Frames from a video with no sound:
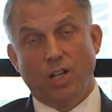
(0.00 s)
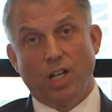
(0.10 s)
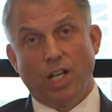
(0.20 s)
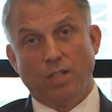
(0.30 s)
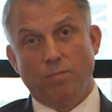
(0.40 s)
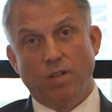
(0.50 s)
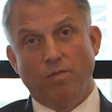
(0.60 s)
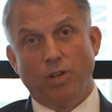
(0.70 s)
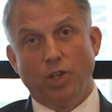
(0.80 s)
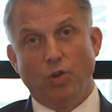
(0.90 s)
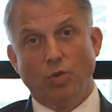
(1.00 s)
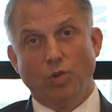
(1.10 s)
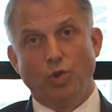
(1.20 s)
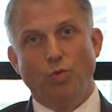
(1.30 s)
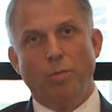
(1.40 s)
as being very
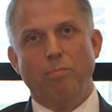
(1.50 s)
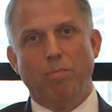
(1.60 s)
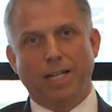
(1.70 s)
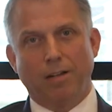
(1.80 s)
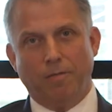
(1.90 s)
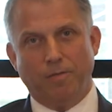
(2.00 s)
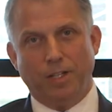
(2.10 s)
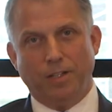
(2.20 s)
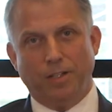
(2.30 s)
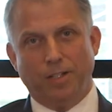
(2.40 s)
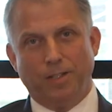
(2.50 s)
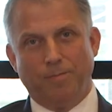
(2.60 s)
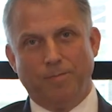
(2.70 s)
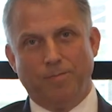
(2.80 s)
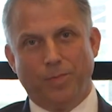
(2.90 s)
close to a battlefield,
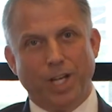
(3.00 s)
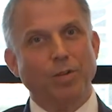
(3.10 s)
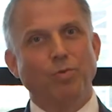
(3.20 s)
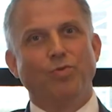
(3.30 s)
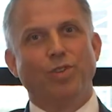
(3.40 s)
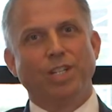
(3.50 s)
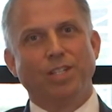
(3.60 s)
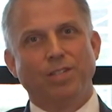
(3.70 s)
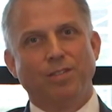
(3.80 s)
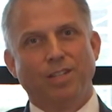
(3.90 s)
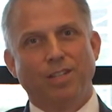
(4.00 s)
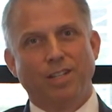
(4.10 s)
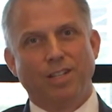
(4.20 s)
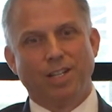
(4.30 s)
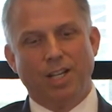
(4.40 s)
and he was right.
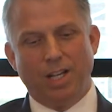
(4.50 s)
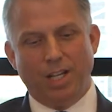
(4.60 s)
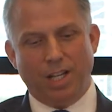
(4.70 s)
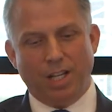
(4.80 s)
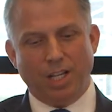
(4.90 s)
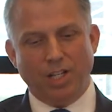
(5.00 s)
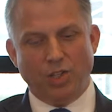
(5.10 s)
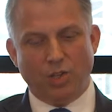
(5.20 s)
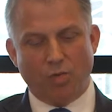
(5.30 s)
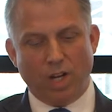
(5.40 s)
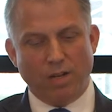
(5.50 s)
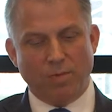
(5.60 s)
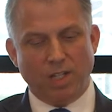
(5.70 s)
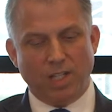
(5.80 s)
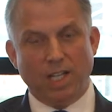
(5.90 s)
He described
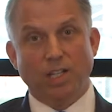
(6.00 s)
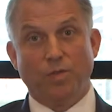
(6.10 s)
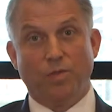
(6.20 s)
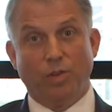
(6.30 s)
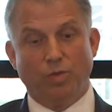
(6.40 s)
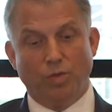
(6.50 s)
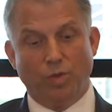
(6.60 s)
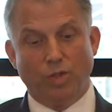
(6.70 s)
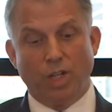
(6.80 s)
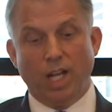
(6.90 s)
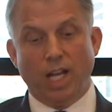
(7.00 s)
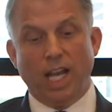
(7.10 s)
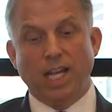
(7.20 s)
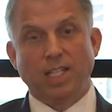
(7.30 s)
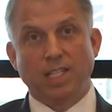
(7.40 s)
and said as follows:
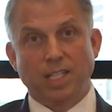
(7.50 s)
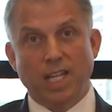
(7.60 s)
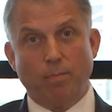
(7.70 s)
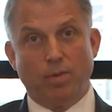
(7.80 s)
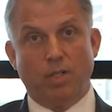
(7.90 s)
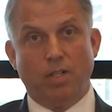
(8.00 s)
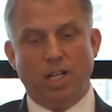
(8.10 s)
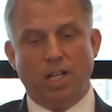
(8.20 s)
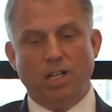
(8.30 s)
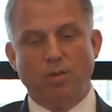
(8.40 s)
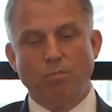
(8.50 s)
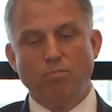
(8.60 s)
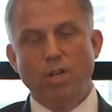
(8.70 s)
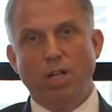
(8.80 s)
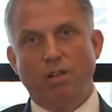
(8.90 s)
except in the
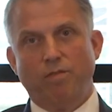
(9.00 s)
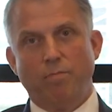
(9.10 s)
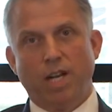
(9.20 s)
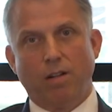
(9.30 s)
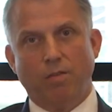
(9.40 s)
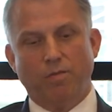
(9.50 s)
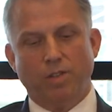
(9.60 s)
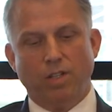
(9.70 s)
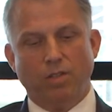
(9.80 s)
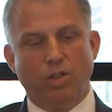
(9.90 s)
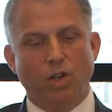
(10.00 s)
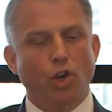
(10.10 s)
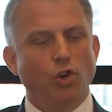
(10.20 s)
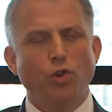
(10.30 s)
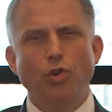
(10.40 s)
middle of a battlefield,
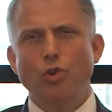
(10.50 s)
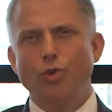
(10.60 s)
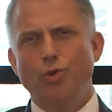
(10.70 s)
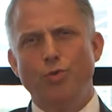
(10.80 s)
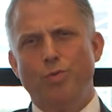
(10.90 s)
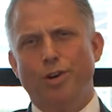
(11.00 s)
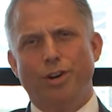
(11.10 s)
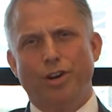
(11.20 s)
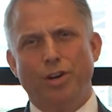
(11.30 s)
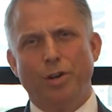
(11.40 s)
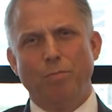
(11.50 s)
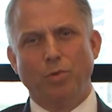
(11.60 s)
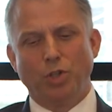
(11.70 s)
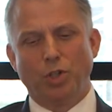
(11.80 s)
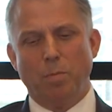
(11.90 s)
nowhere
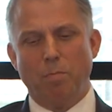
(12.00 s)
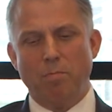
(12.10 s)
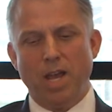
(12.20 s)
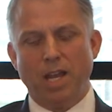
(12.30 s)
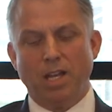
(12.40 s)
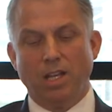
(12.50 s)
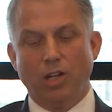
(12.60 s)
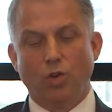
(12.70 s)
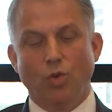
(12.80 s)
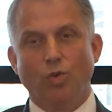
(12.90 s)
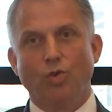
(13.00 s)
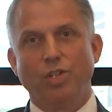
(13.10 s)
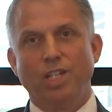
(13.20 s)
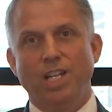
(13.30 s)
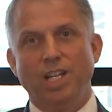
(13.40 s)
must men
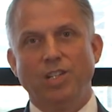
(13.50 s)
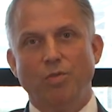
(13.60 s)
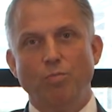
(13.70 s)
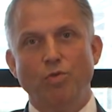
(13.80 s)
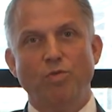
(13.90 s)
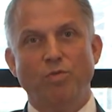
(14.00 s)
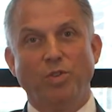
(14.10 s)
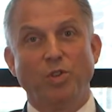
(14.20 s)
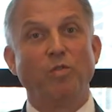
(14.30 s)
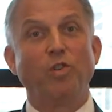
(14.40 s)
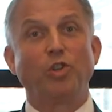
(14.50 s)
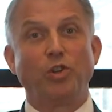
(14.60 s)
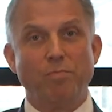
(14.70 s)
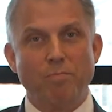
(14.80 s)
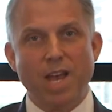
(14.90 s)
coordinate the movement of other
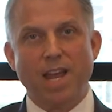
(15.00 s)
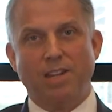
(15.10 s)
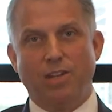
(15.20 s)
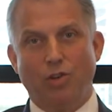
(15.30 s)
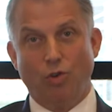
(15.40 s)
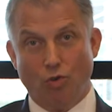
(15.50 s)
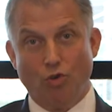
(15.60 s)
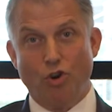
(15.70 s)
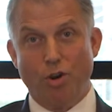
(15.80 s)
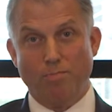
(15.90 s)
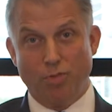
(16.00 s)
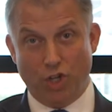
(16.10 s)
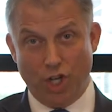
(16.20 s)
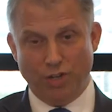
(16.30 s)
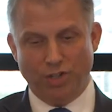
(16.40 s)
men or
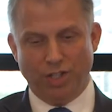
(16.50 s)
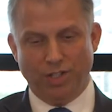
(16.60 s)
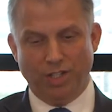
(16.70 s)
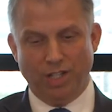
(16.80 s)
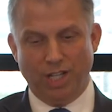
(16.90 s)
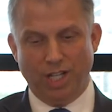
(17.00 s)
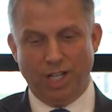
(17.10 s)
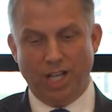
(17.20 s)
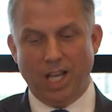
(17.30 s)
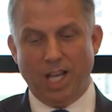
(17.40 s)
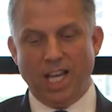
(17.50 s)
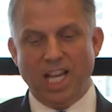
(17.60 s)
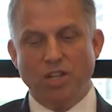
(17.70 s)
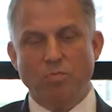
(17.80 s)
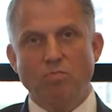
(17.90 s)
material
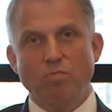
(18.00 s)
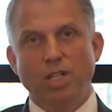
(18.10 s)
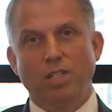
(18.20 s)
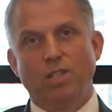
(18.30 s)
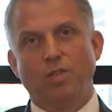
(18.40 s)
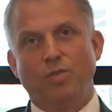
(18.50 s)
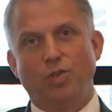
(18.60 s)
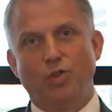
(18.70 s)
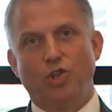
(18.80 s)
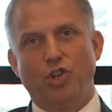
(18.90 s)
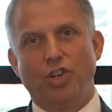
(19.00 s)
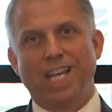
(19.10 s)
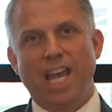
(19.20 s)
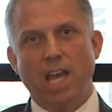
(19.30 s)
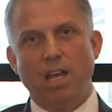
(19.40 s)
in the midst of such a
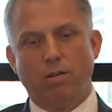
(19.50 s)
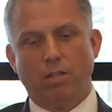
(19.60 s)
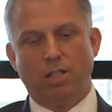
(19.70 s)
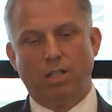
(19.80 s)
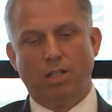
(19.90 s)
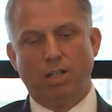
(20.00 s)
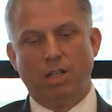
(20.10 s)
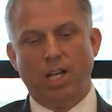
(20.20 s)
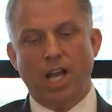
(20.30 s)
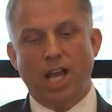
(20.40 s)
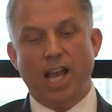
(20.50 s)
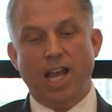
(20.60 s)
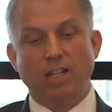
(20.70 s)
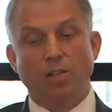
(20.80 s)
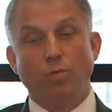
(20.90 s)
chaos and